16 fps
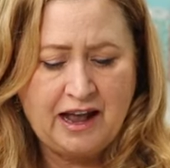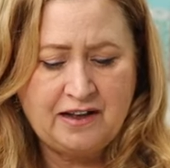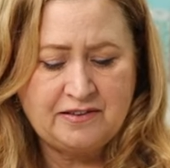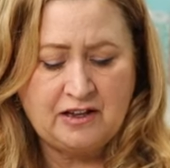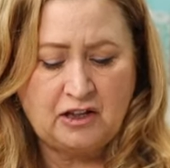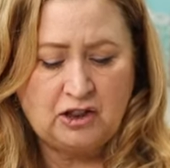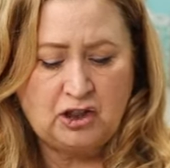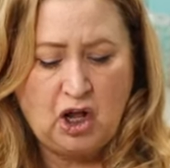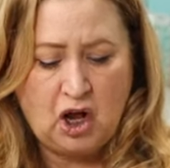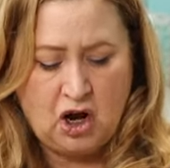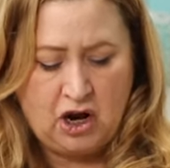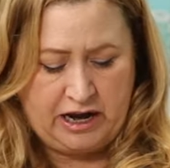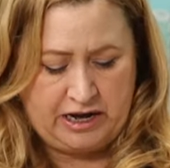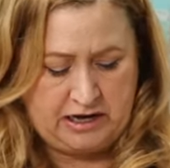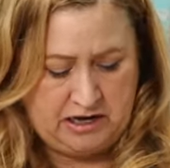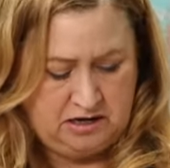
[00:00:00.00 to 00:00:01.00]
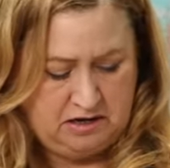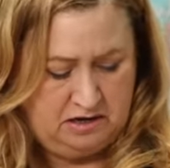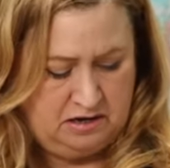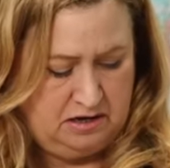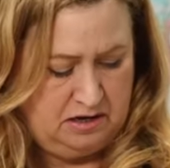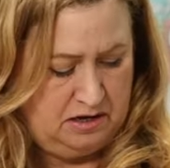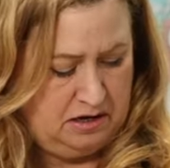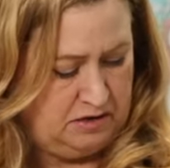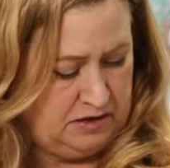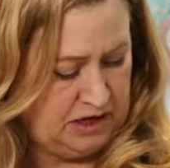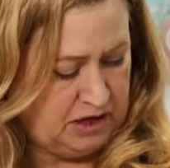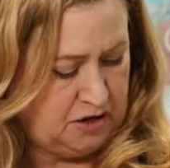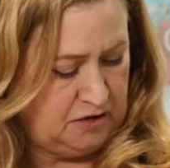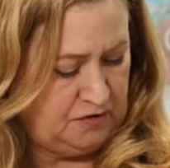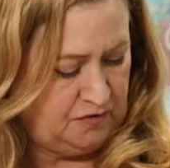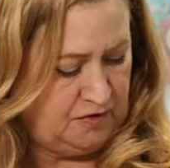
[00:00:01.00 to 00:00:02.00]
has a line
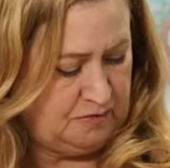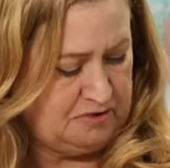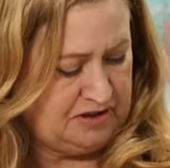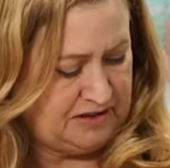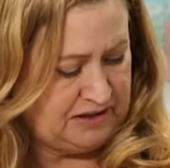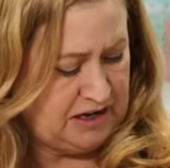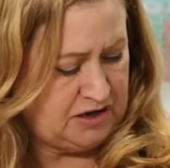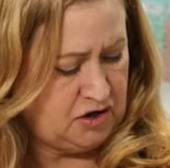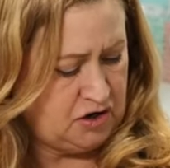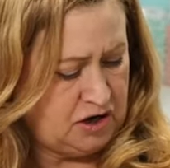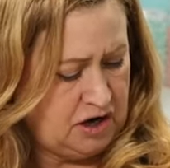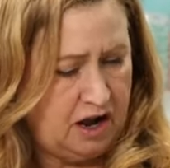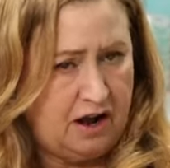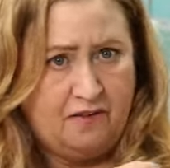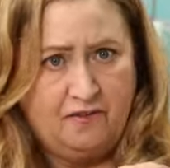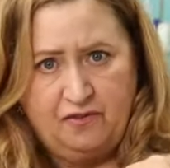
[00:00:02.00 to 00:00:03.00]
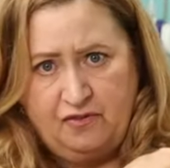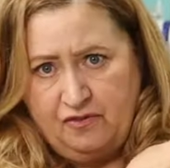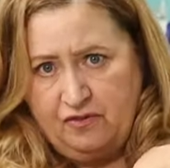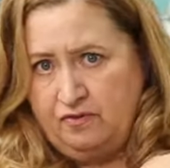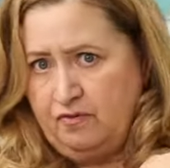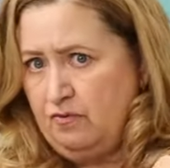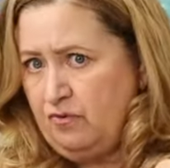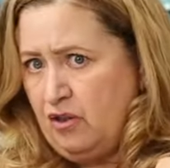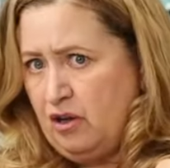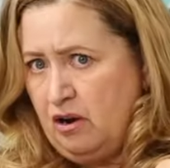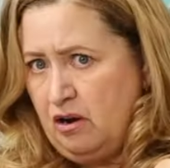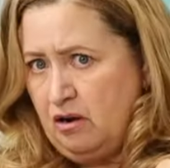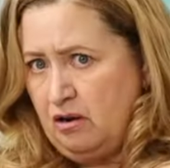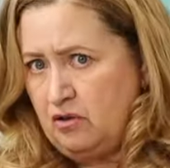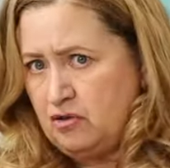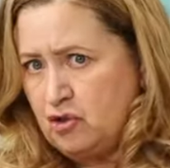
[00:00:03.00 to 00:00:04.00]
that goes from the center of
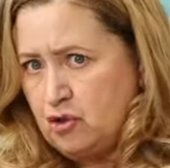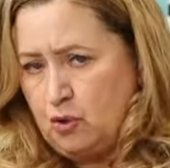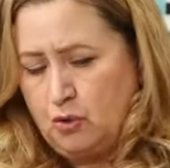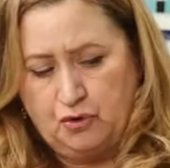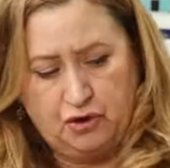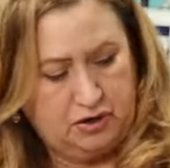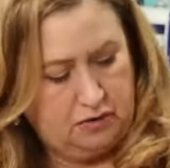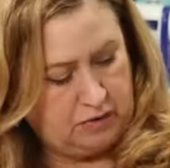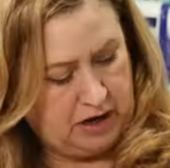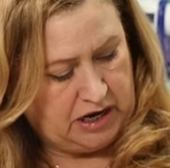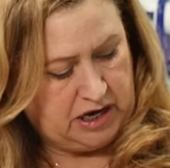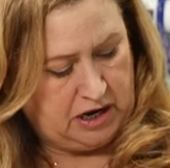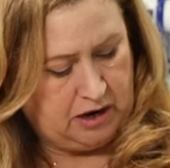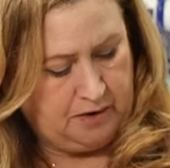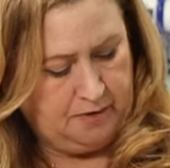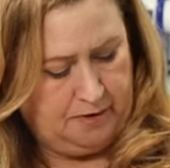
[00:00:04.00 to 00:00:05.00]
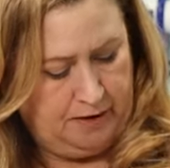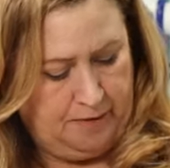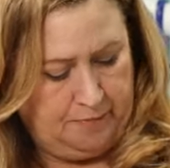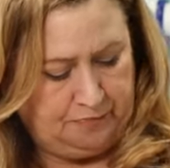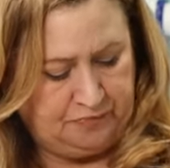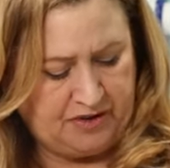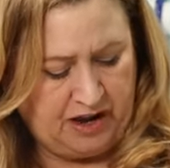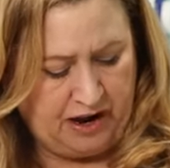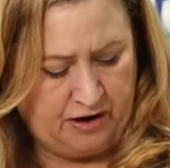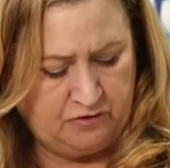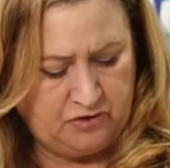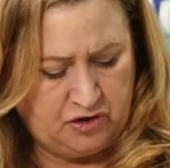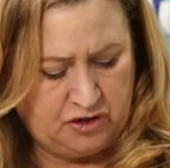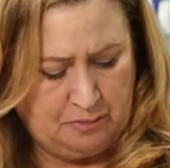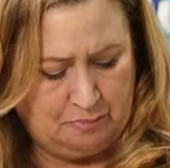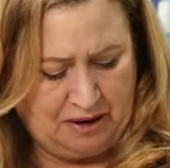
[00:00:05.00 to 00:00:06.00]
the shoulder right here
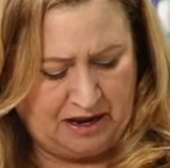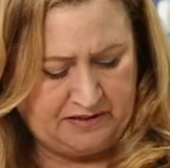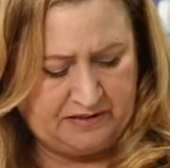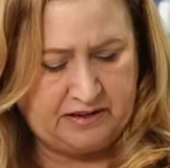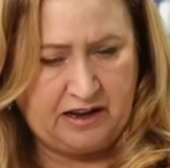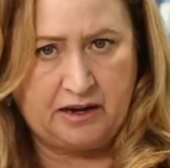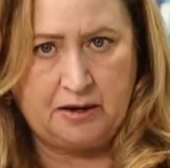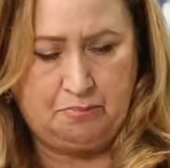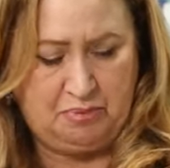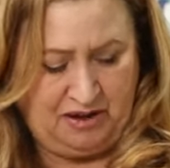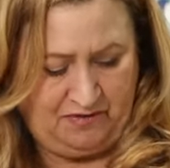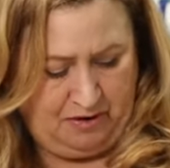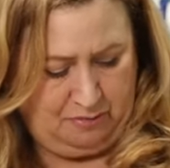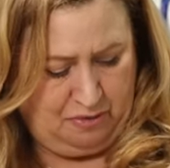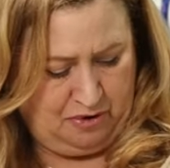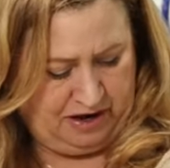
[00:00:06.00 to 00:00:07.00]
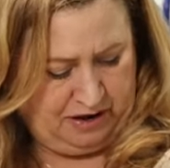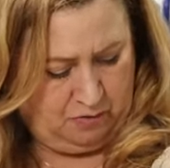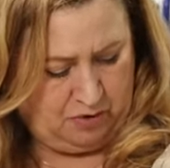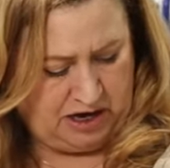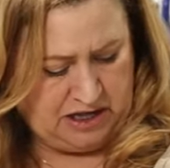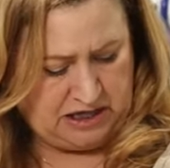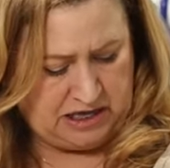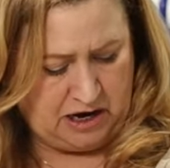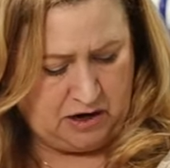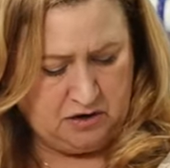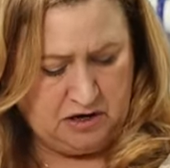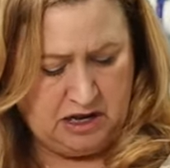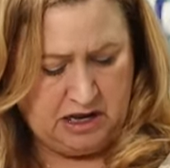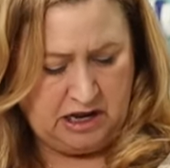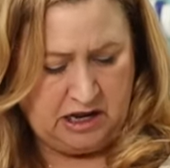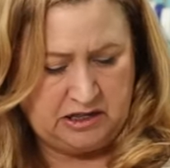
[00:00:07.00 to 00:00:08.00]
down to the bust at a pivot point right
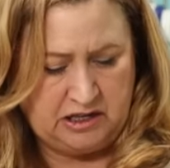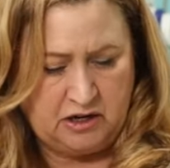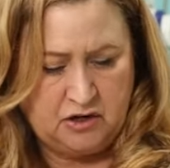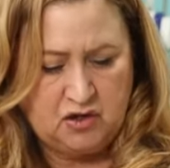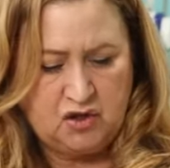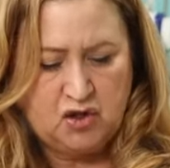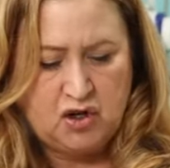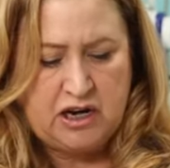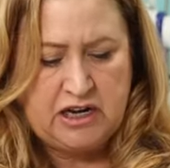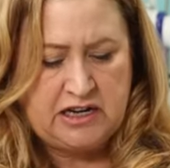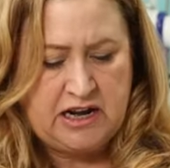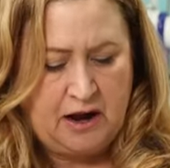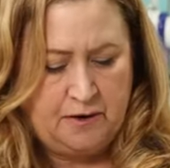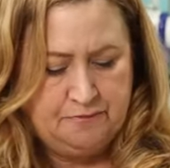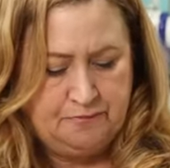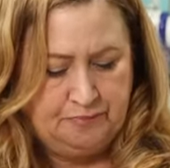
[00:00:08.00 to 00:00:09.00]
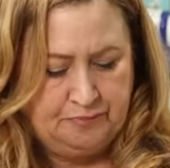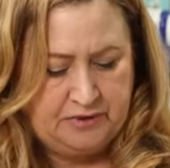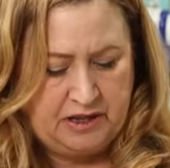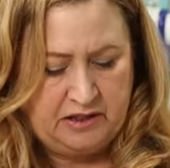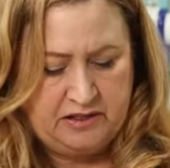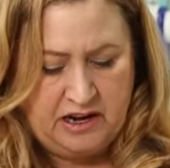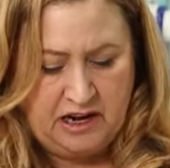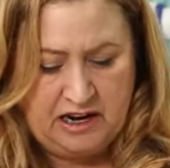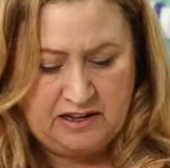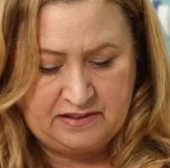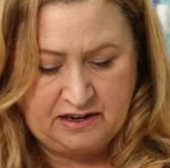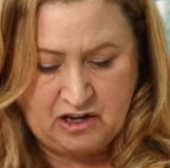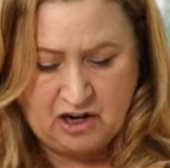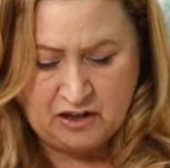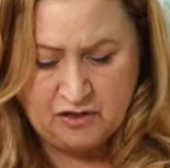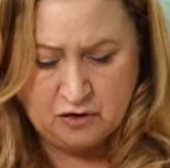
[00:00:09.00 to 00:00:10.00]
there and then it goes straight down and then it has
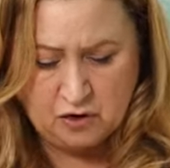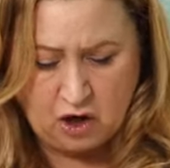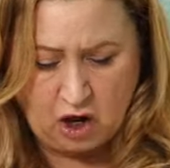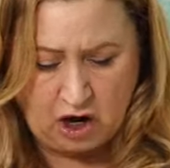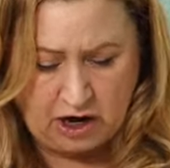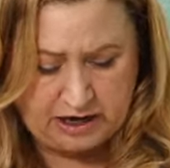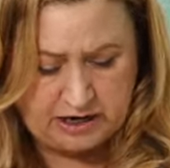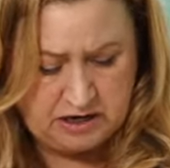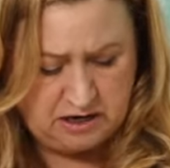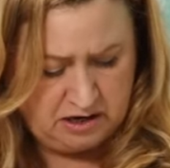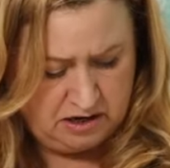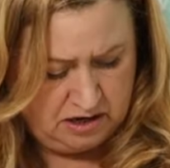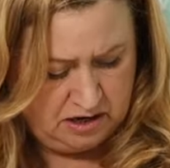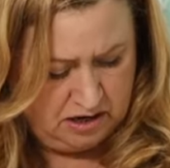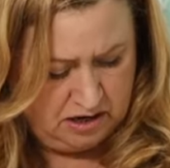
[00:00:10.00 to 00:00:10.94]
another line